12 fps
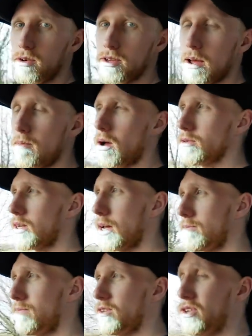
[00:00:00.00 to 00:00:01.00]
a day or 10 miles a
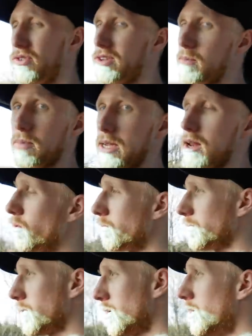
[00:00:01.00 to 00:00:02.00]
day? You simply
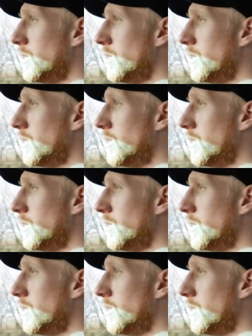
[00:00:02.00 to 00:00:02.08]
don't.